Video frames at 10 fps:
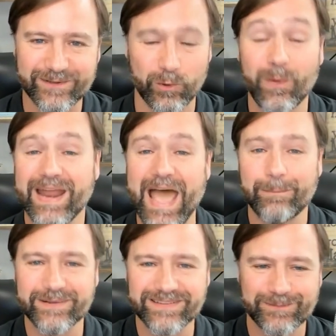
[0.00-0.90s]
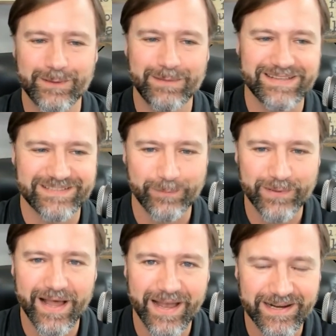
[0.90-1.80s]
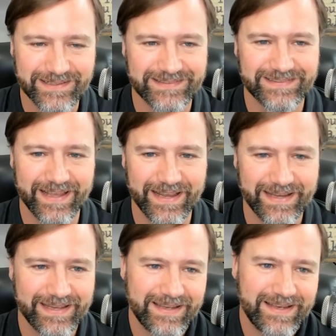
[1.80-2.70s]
Or what happens when my supplier is like,